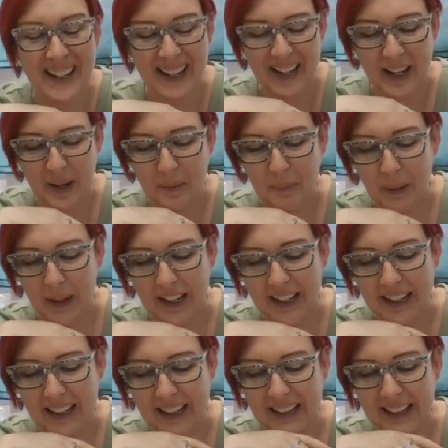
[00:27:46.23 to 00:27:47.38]
But
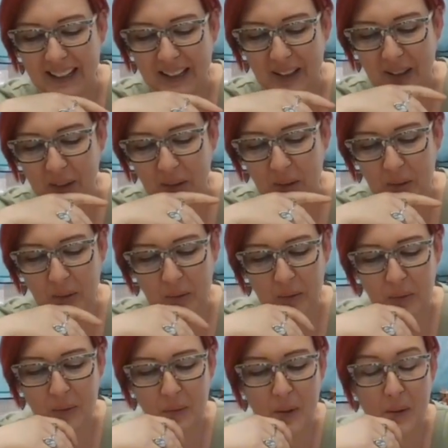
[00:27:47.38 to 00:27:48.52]

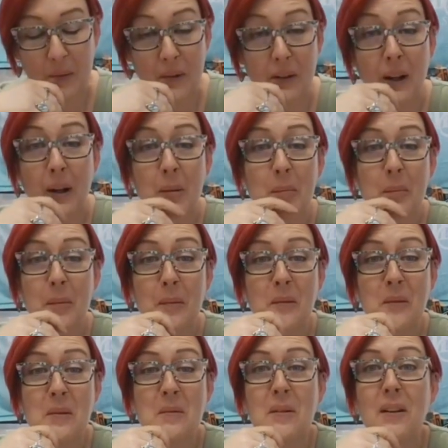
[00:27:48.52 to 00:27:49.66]
we were not
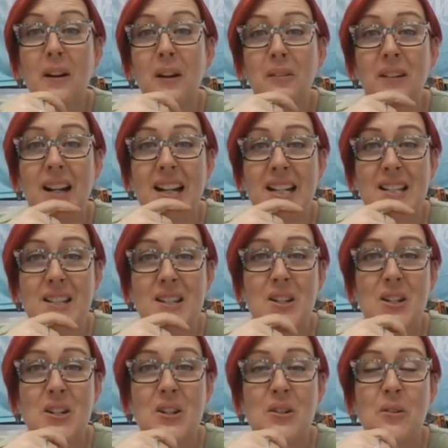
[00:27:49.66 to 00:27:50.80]

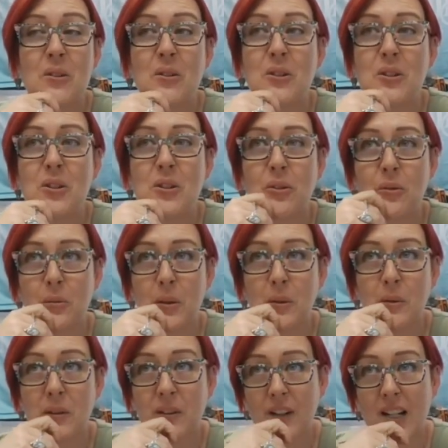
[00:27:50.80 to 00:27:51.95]
raised we
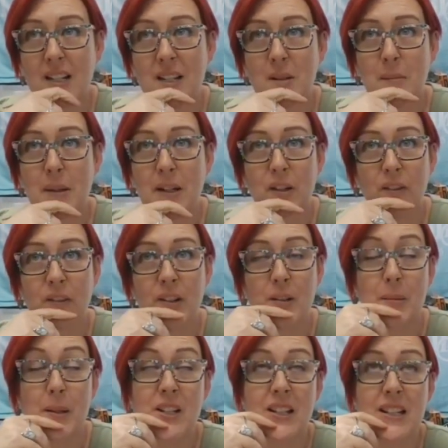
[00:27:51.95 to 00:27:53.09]
were raised to bend over,
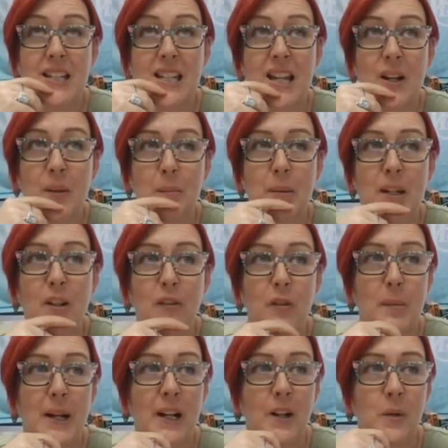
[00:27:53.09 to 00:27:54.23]
especially in the South, bend over
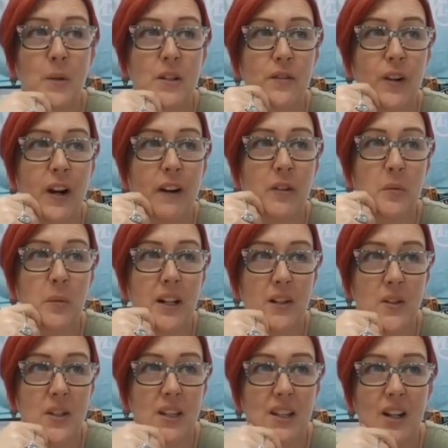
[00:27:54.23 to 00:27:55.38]
backwards for everyone
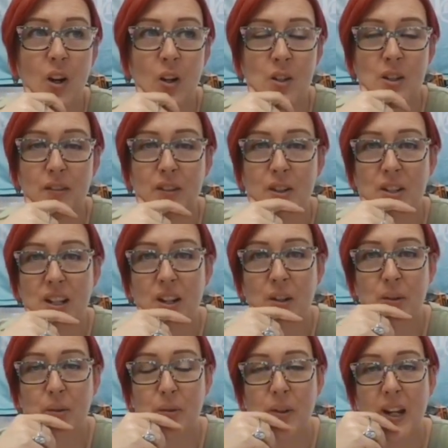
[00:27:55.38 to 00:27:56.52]
else at the cost of
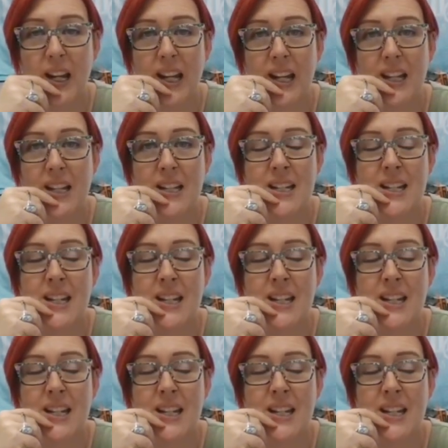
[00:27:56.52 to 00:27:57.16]
yourself. And